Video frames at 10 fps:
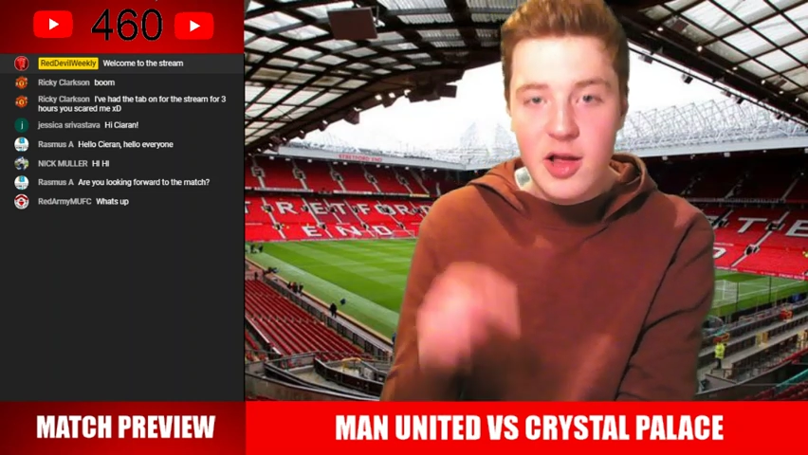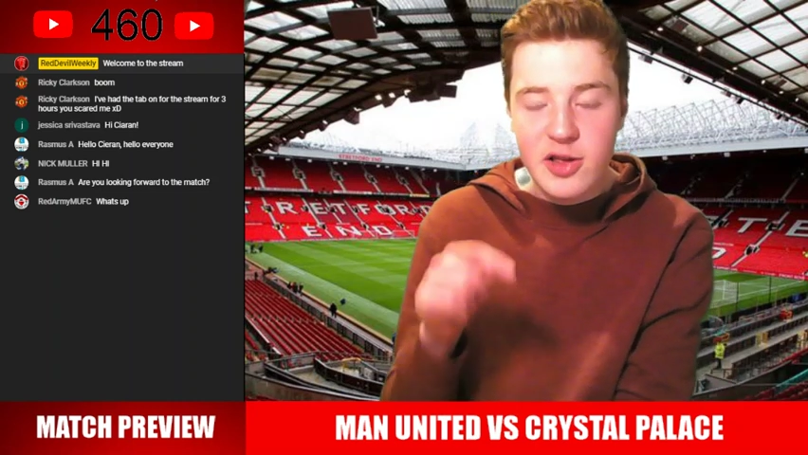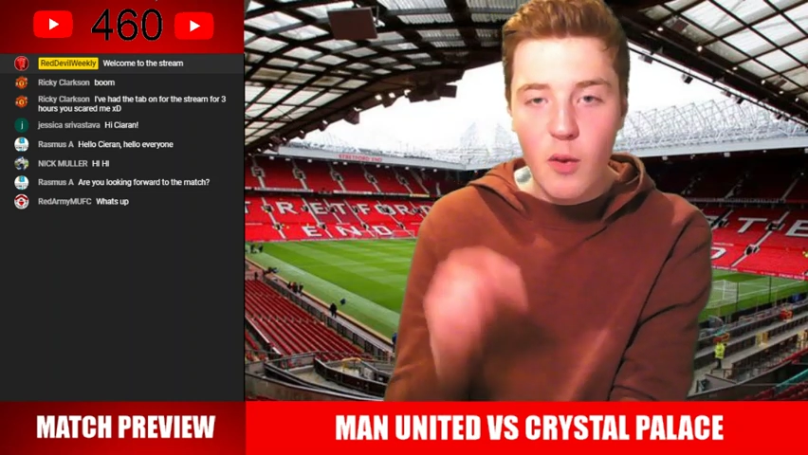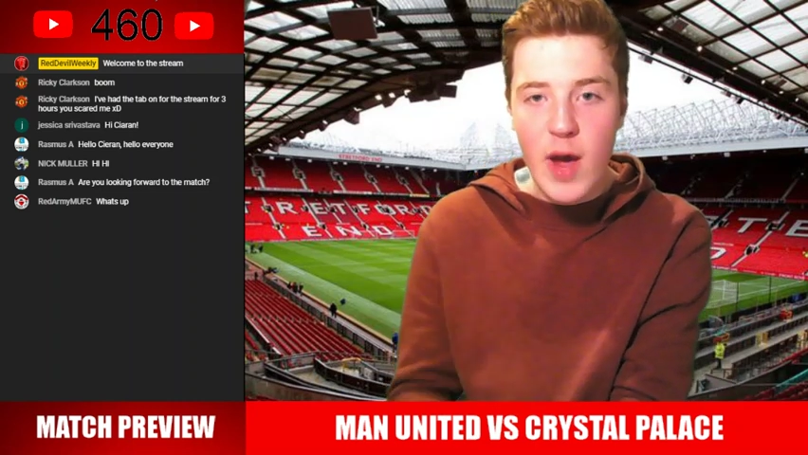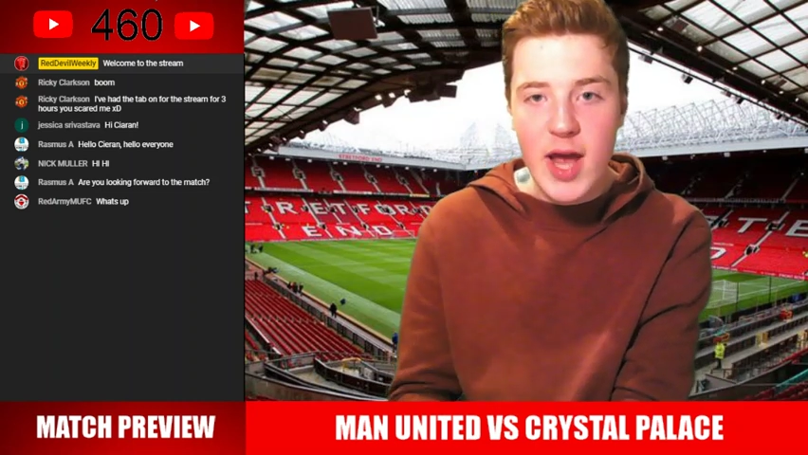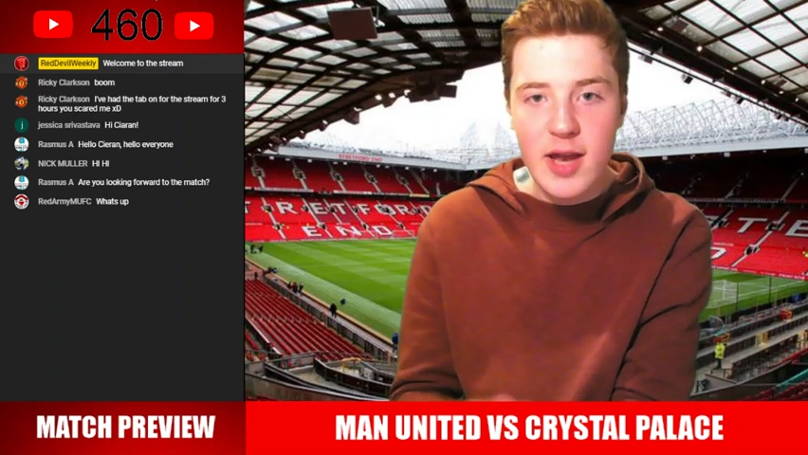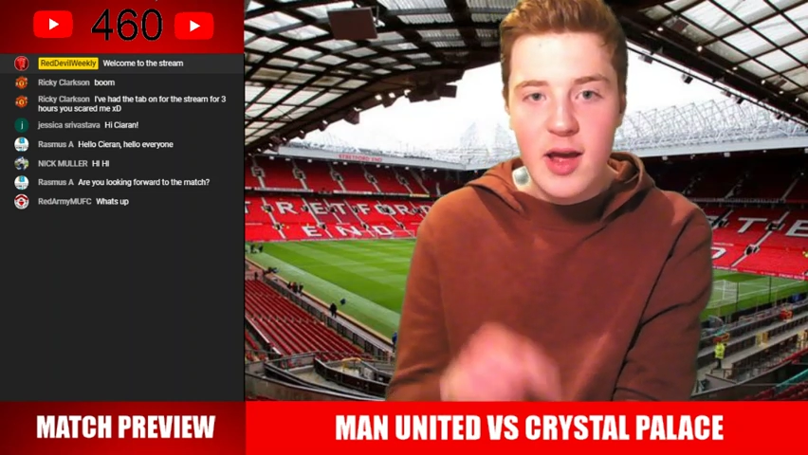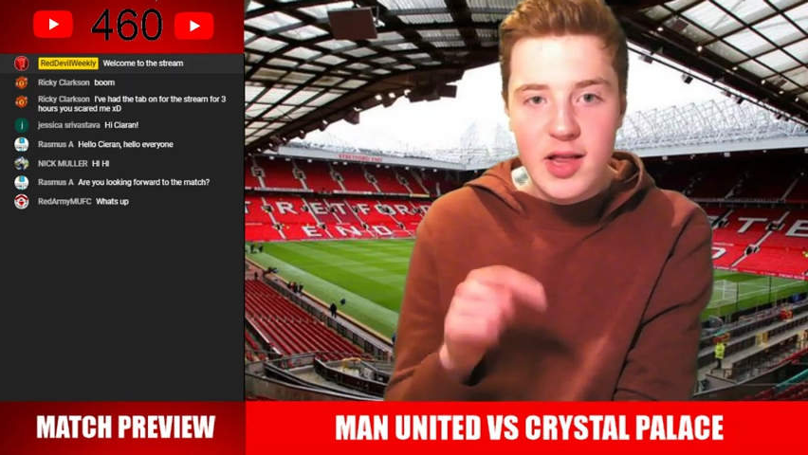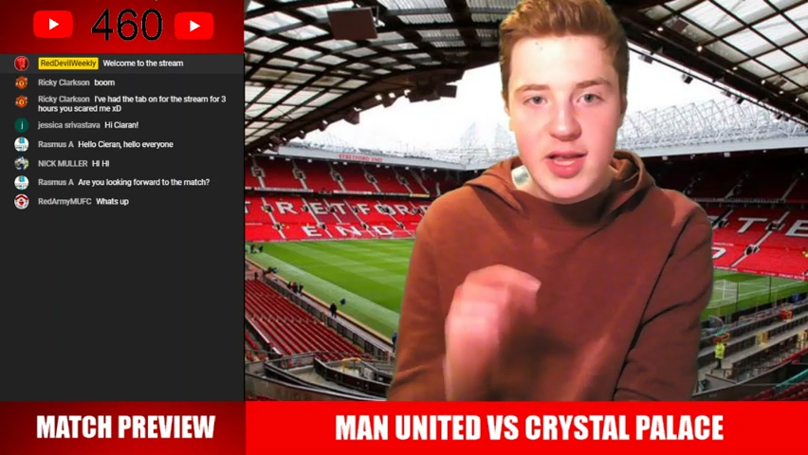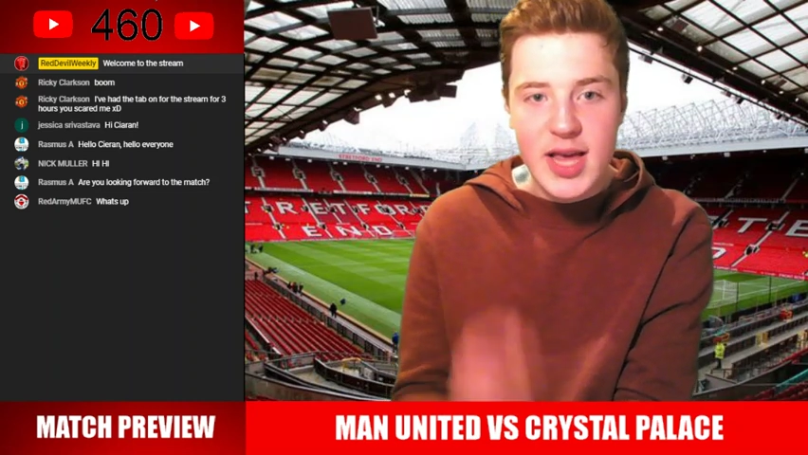to win
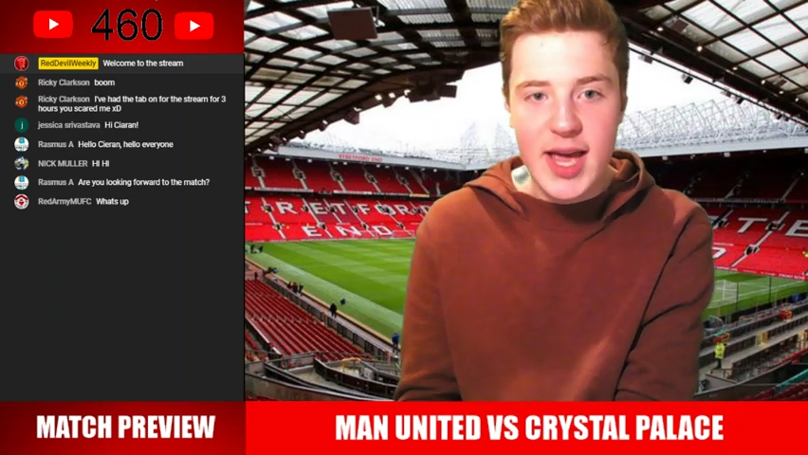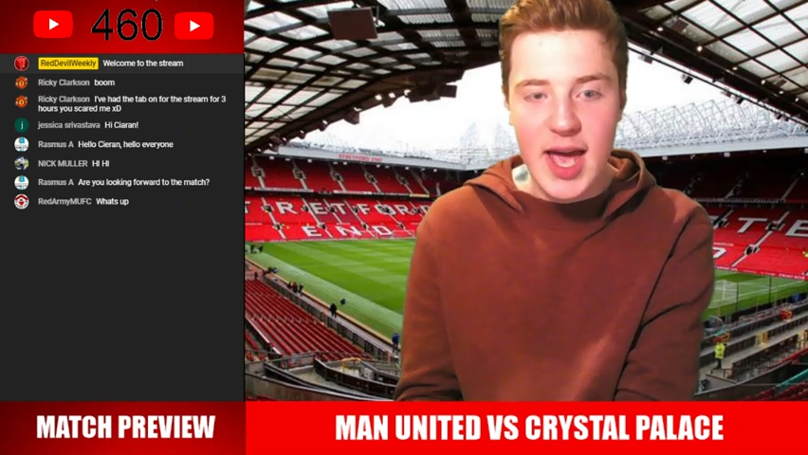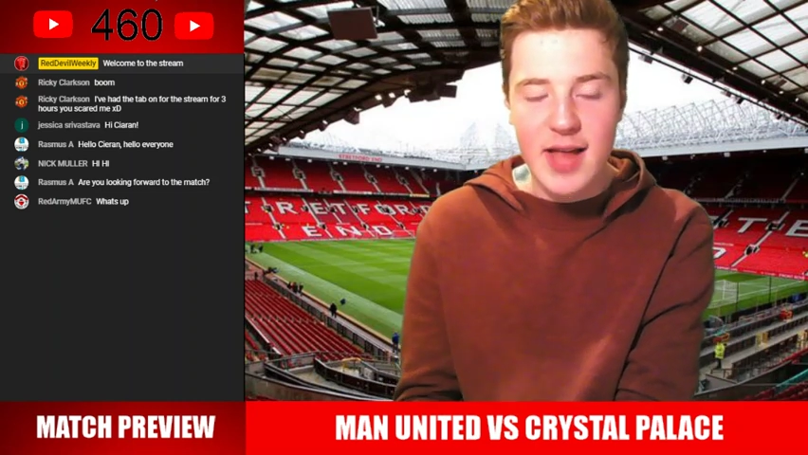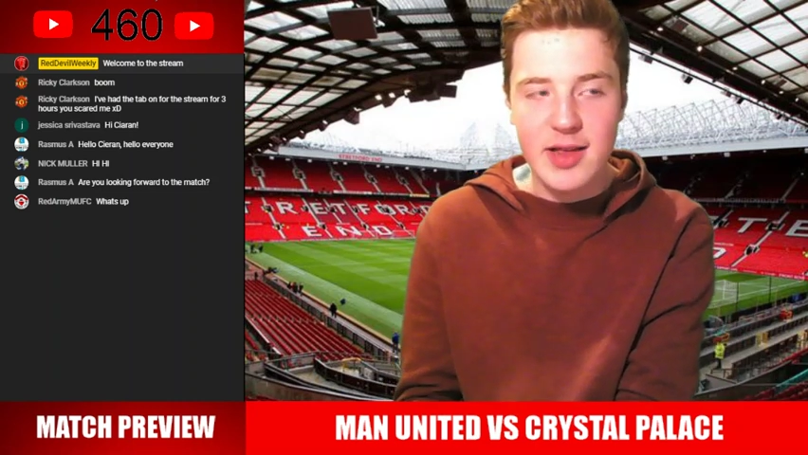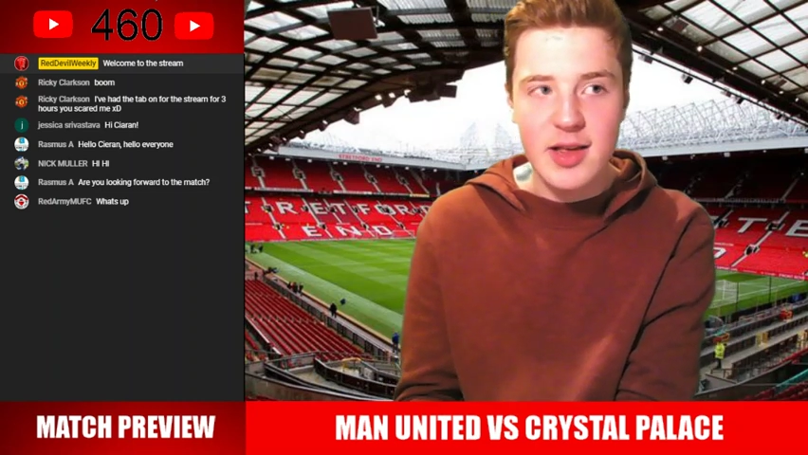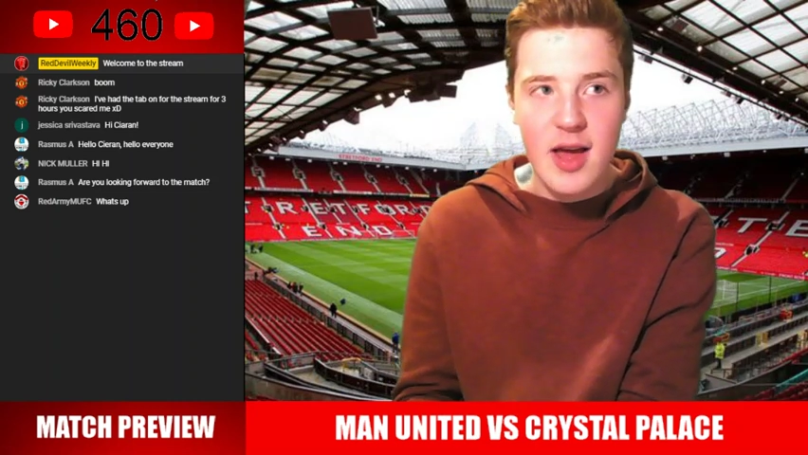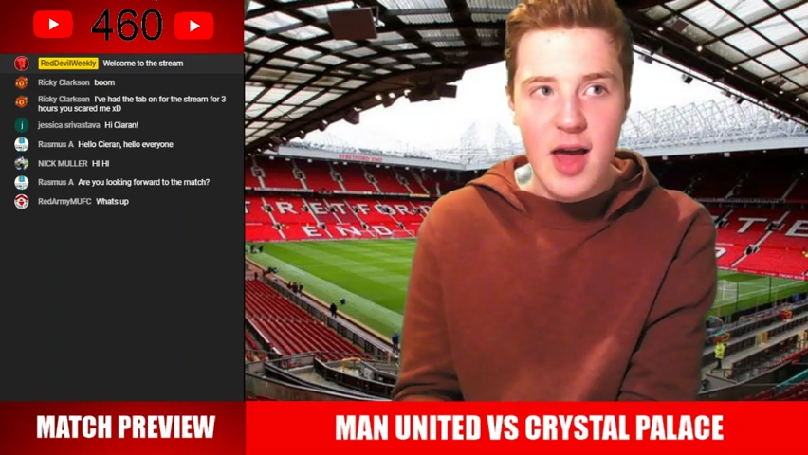tickets,